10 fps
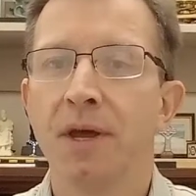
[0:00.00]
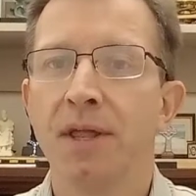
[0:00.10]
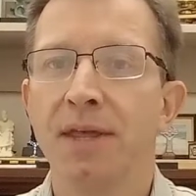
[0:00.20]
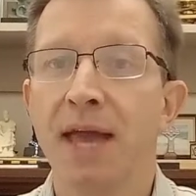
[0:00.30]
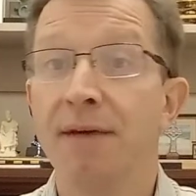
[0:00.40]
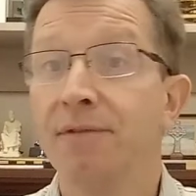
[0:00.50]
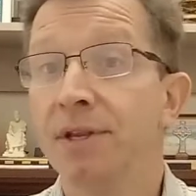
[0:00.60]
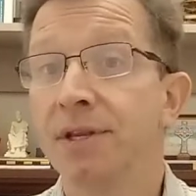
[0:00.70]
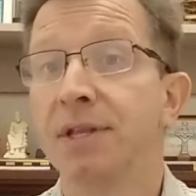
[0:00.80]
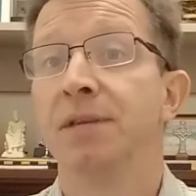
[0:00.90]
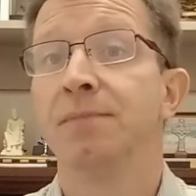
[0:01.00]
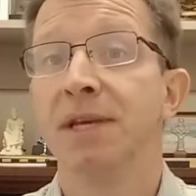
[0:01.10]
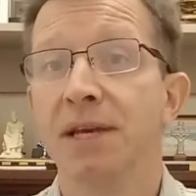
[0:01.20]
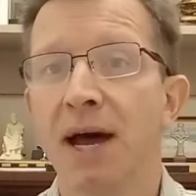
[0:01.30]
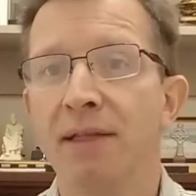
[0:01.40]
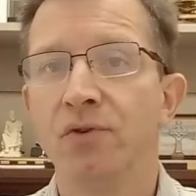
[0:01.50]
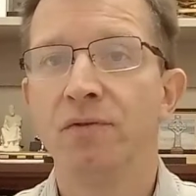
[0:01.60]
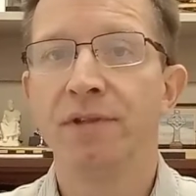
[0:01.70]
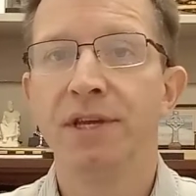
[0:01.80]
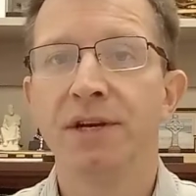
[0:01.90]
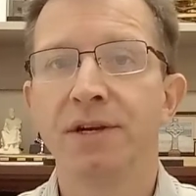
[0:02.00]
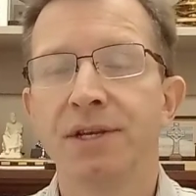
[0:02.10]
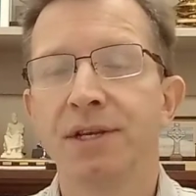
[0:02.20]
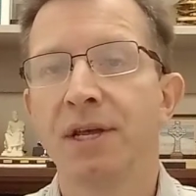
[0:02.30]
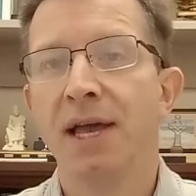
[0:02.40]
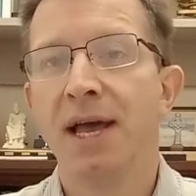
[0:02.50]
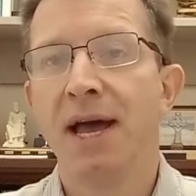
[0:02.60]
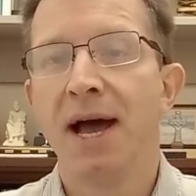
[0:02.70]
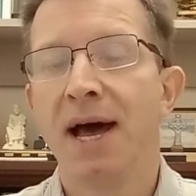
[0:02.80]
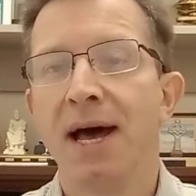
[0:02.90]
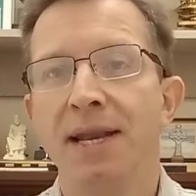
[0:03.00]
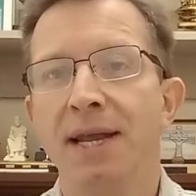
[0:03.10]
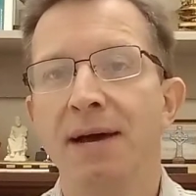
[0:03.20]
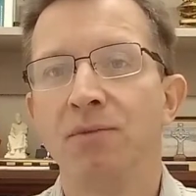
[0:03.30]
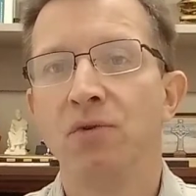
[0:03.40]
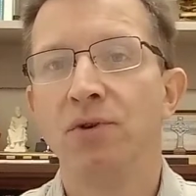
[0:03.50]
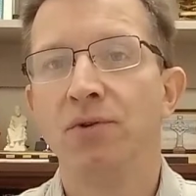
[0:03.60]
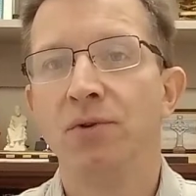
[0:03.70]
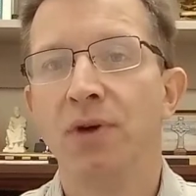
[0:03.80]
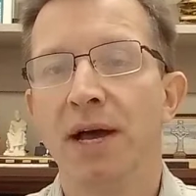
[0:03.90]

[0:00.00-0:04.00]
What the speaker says: the evidence that's been gathered over the years, and I'm going to